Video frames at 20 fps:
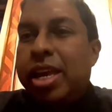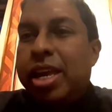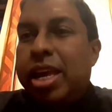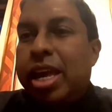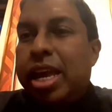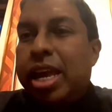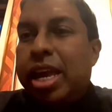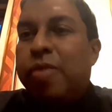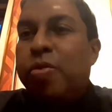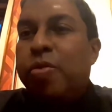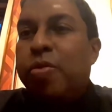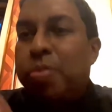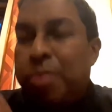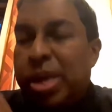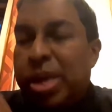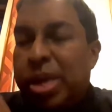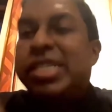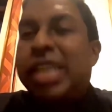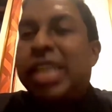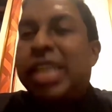it would be
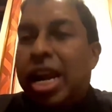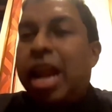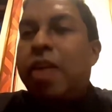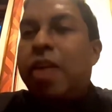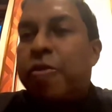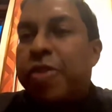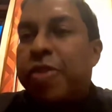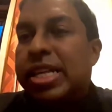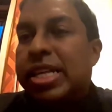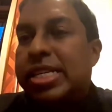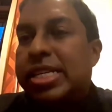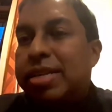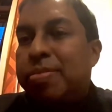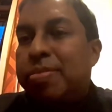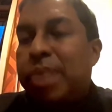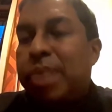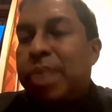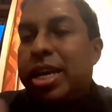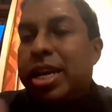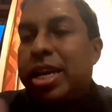still an offense,
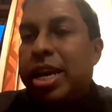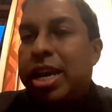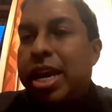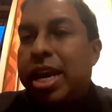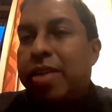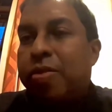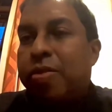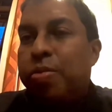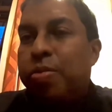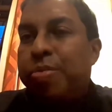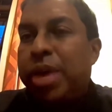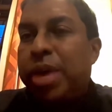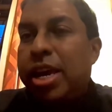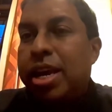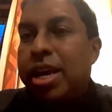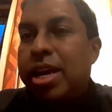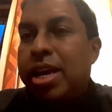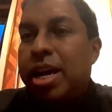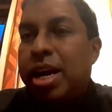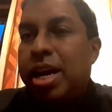but it would be a